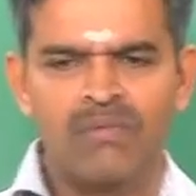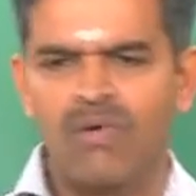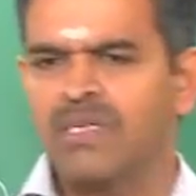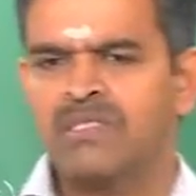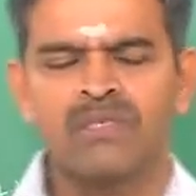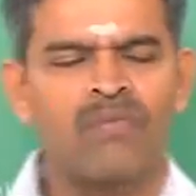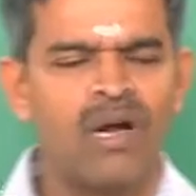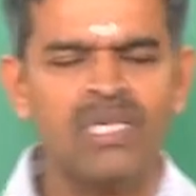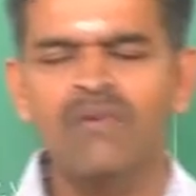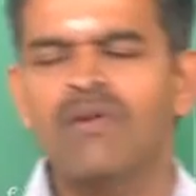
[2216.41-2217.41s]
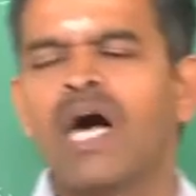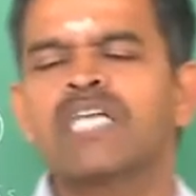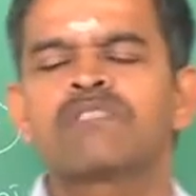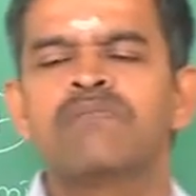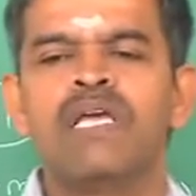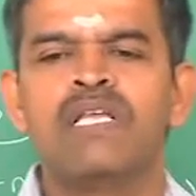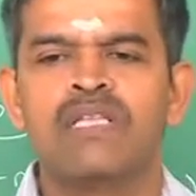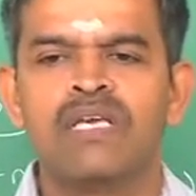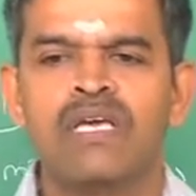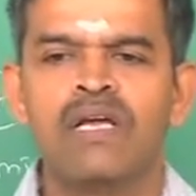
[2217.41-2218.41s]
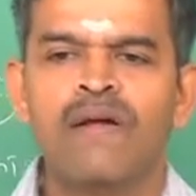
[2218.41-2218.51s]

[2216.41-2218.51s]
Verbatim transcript: What is what they will ask me in the